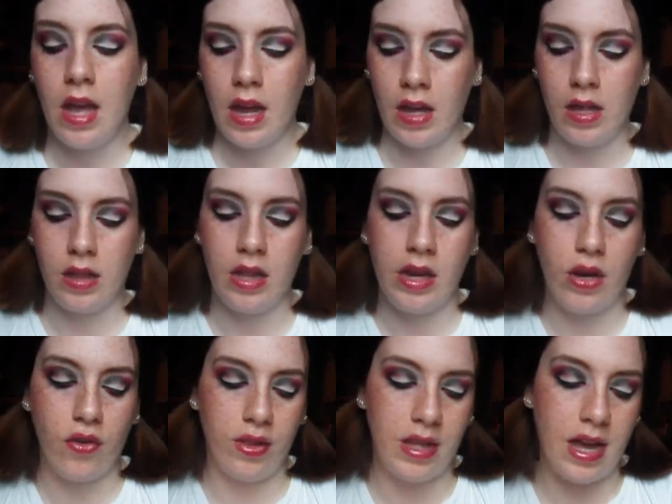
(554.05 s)
And then
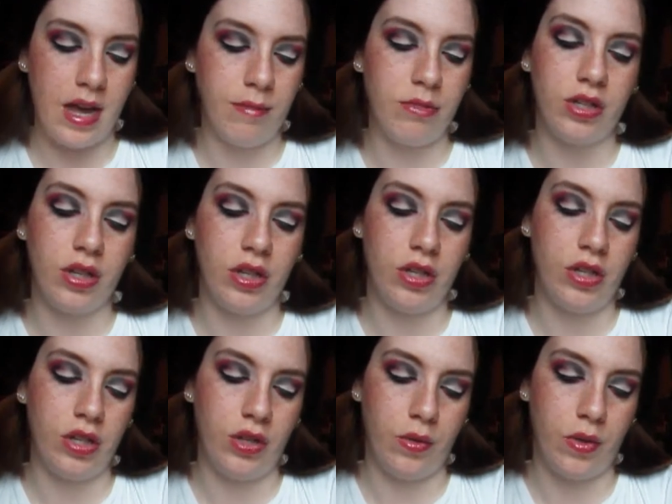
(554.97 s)
over that, I'm just going to
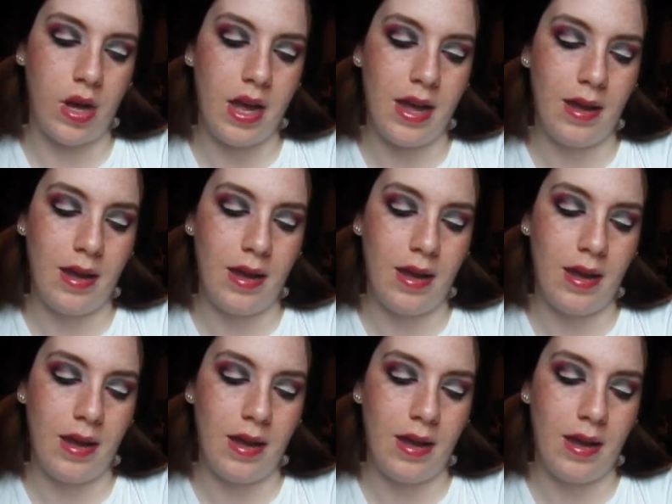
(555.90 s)
do